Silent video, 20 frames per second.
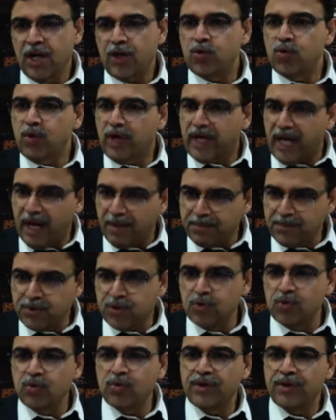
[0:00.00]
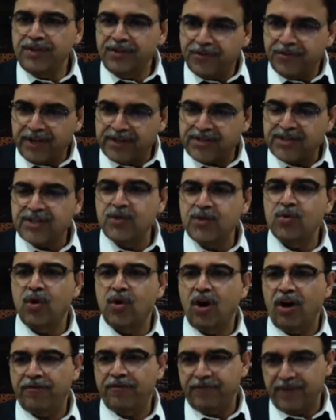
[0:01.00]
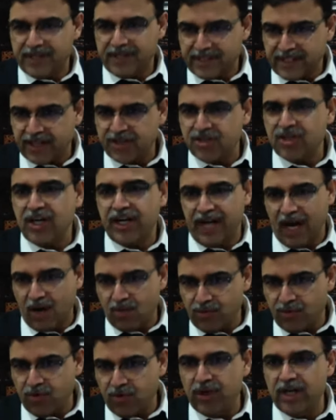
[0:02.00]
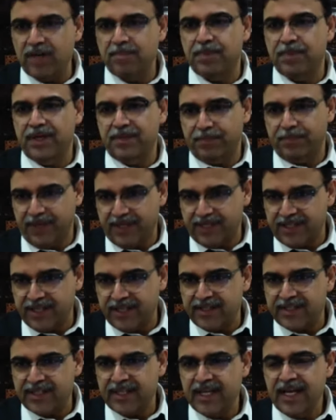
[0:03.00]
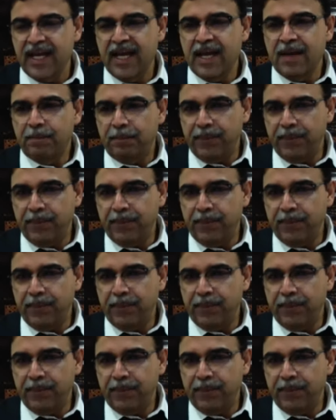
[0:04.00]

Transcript: to come to the rescue of such downtrodden persons.